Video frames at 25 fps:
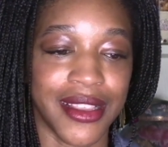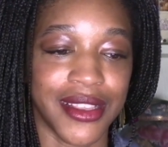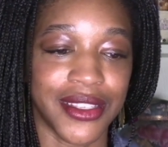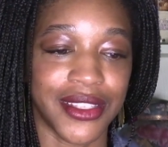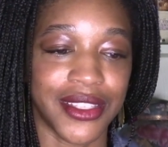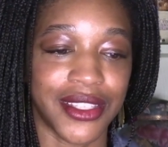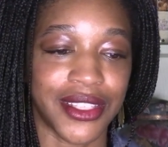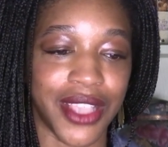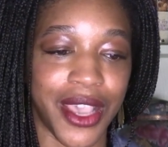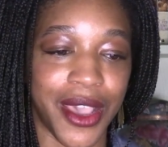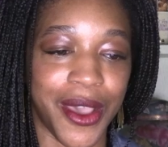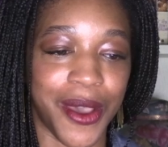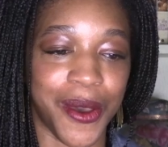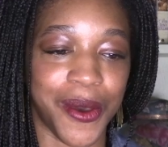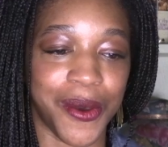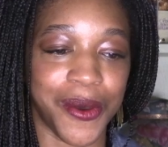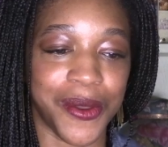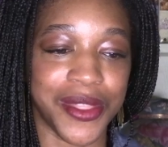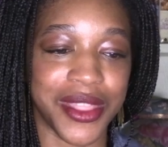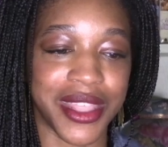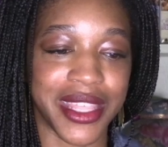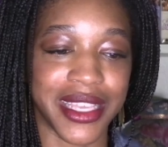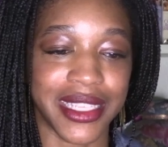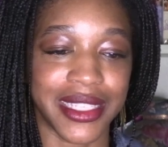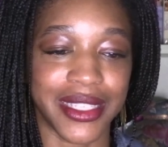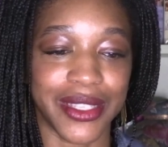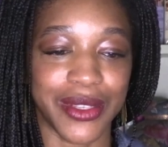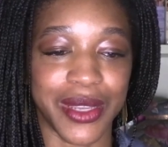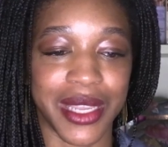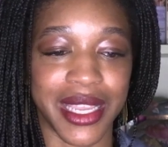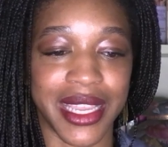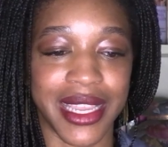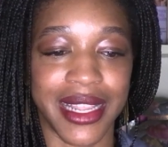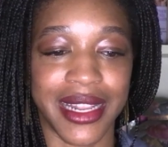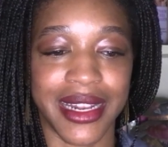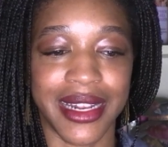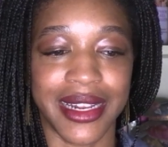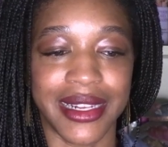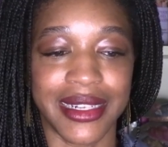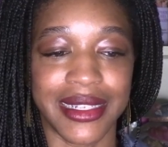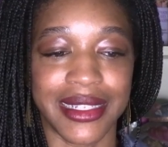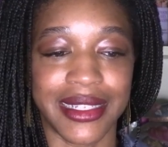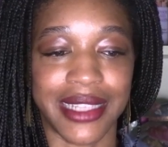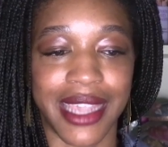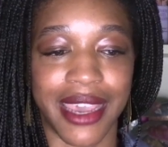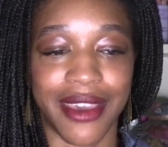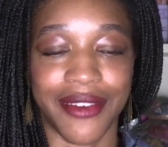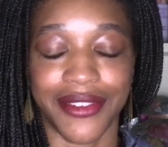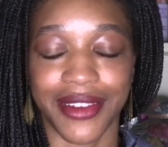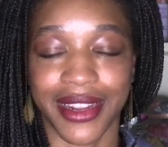So this one
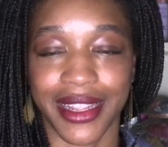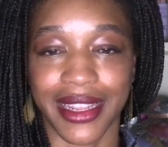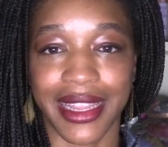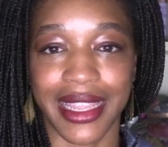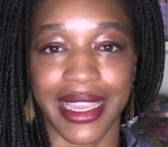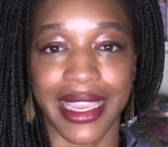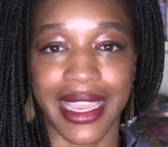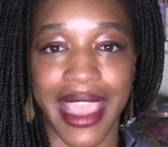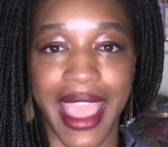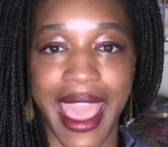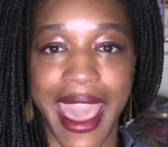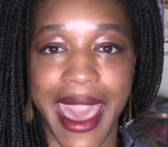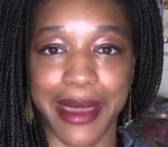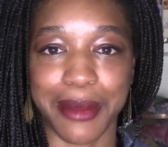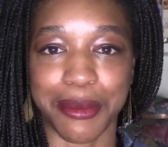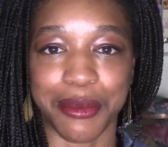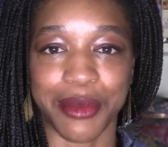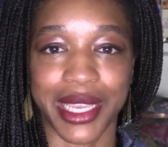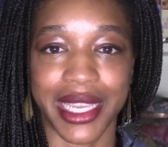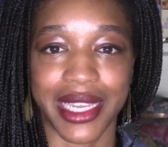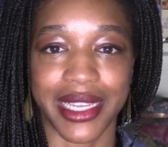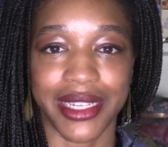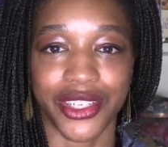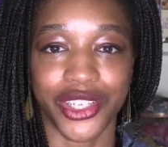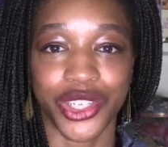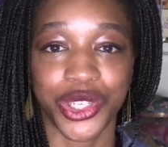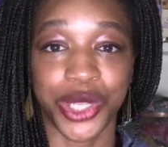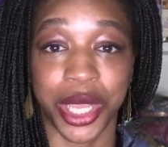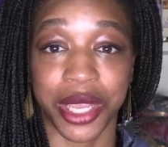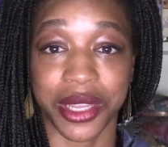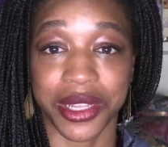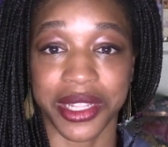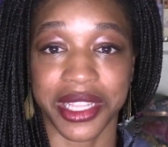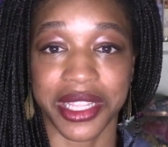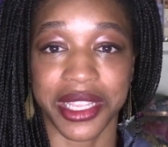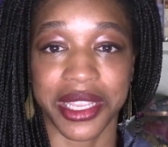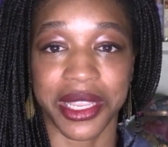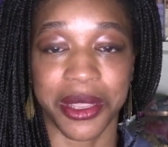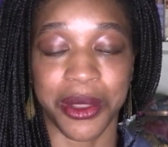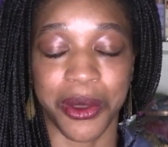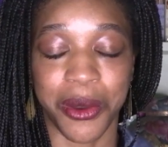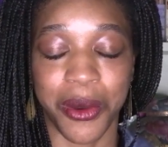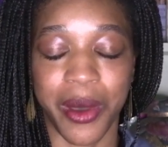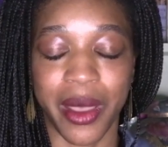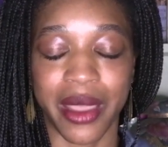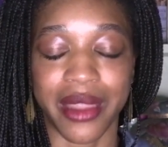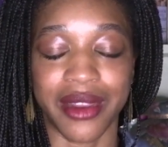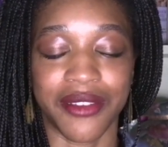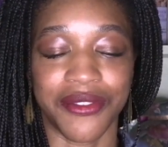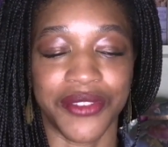definitely had me chuckling
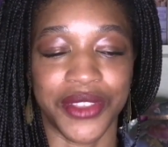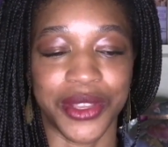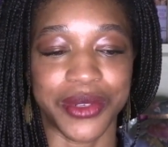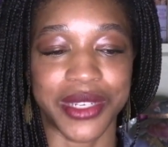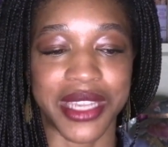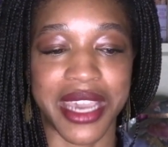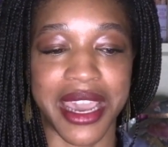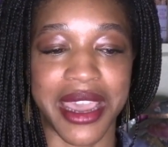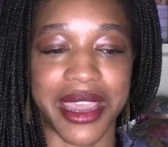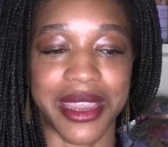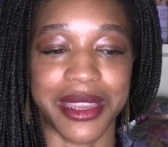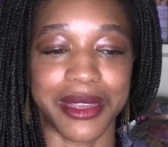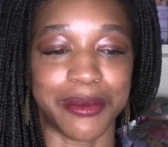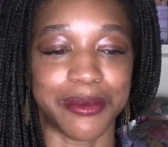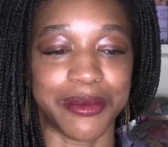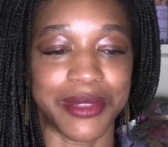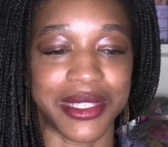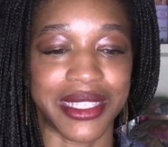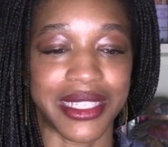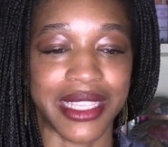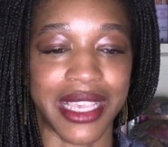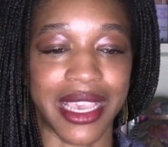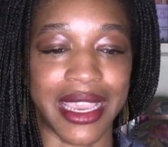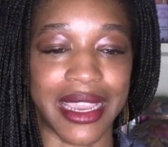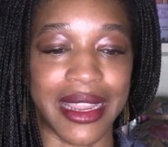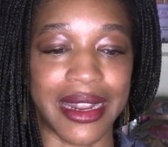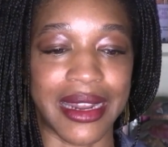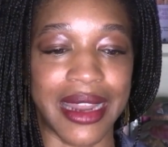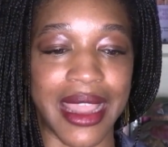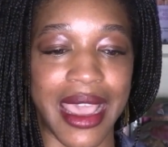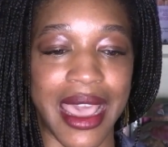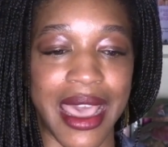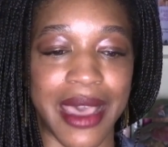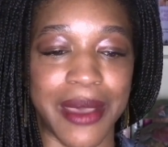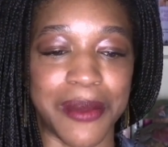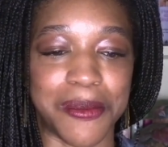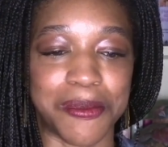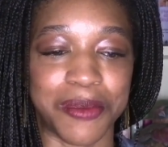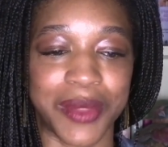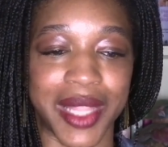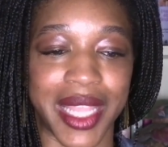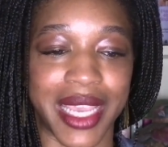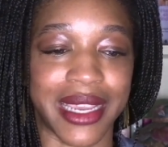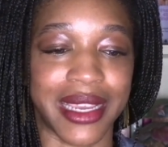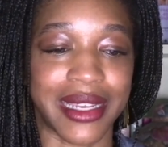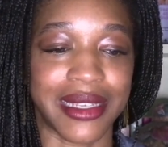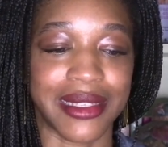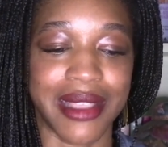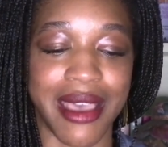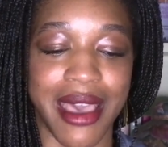quite a few times, and
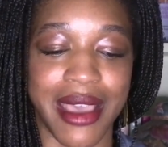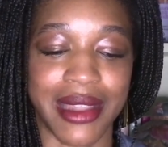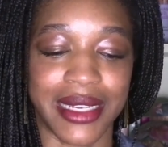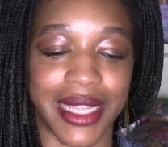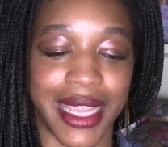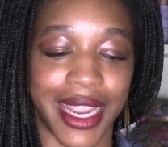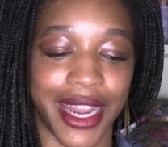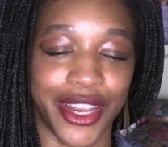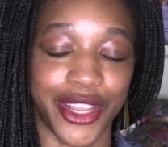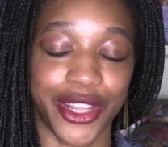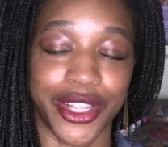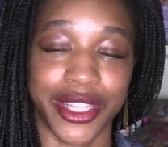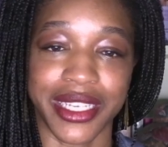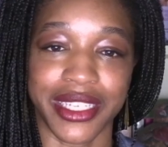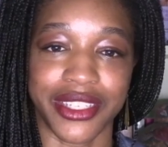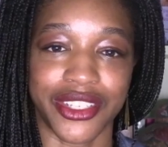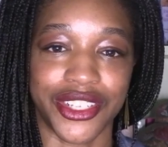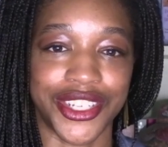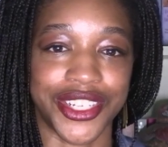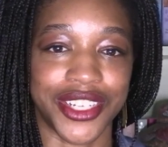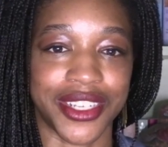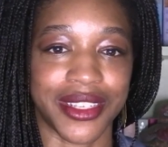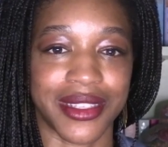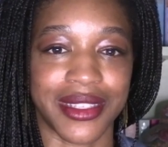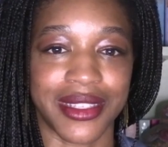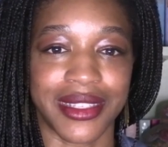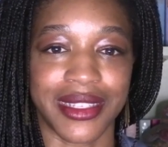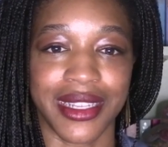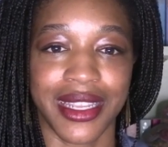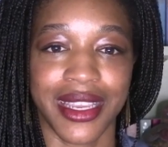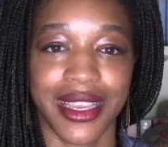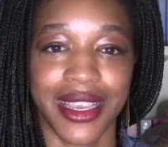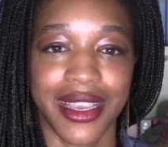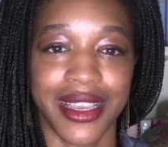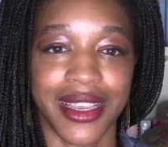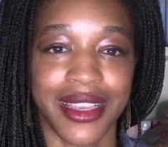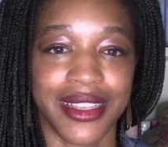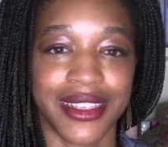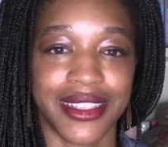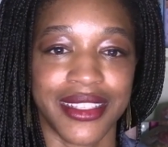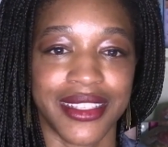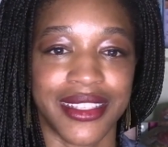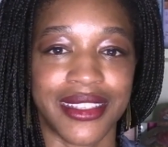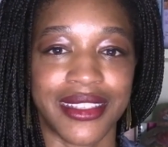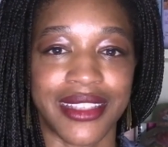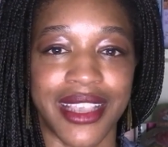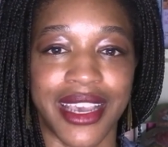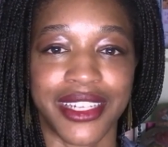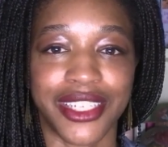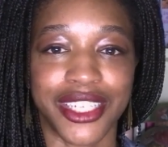like I said, Daniel is just
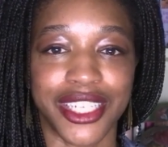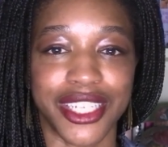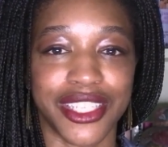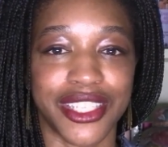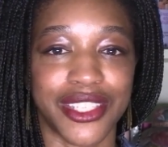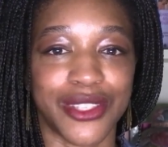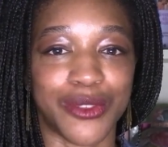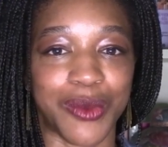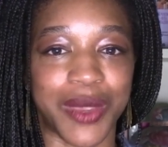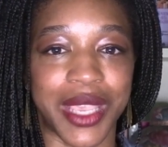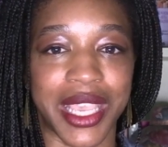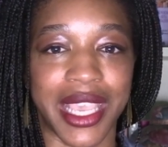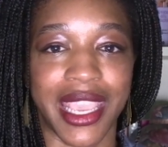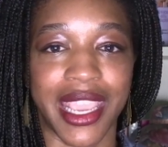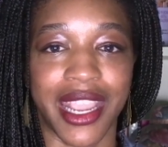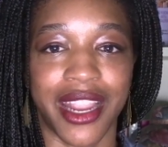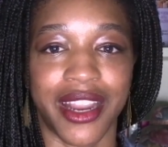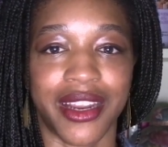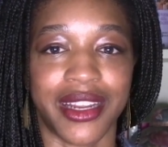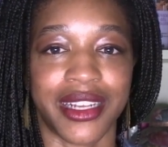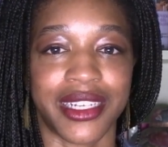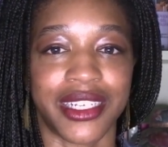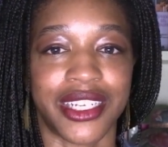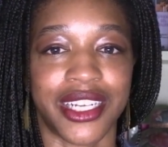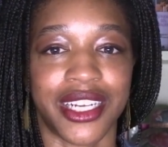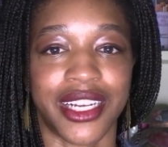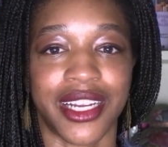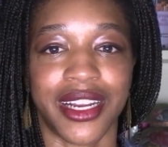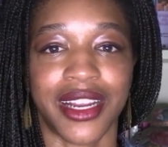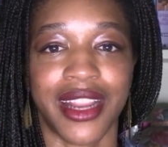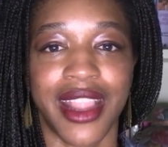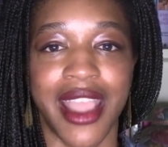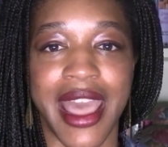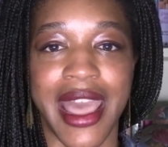such a sweet character.